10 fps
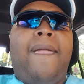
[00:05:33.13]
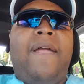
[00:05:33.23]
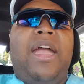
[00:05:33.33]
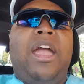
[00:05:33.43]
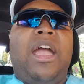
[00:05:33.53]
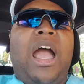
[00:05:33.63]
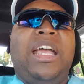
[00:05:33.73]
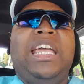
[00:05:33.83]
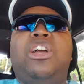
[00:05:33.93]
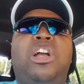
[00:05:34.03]
he
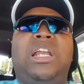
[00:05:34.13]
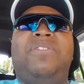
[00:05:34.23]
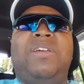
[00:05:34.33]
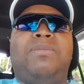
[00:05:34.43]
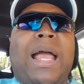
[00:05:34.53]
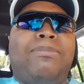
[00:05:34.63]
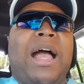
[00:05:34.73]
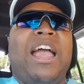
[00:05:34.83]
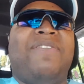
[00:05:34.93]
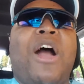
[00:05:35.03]
couldn't even, if I would
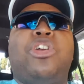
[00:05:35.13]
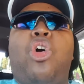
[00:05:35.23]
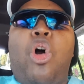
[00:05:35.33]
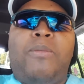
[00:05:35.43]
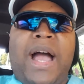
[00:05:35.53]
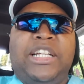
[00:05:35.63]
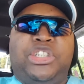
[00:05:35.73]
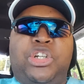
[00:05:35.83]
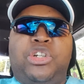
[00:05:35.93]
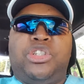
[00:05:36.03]
have called my insurance to
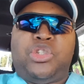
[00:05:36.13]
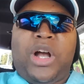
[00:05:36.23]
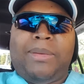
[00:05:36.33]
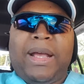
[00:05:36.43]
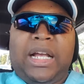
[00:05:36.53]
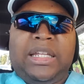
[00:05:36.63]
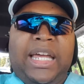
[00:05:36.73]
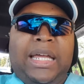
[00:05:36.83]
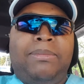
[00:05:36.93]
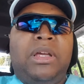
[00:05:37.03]
try to make a claim
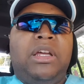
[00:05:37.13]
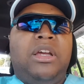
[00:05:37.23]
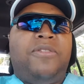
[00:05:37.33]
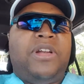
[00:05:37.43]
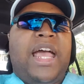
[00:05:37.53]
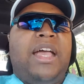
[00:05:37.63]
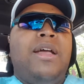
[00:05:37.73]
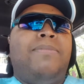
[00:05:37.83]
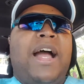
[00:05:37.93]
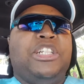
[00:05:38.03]
for that, my
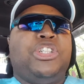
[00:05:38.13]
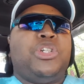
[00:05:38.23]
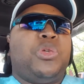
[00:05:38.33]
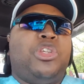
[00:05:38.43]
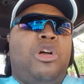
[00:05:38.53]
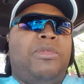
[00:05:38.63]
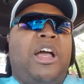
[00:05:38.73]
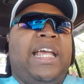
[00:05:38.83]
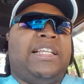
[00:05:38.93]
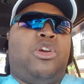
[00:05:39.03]
insurance would have told him, no, he has to go
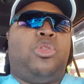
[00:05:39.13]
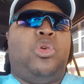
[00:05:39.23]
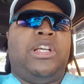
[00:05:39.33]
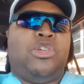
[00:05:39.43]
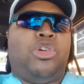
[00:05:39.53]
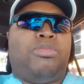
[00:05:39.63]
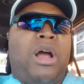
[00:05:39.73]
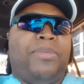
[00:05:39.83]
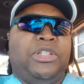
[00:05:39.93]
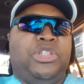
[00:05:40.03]
through his own property
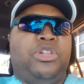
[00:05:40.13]
insurance.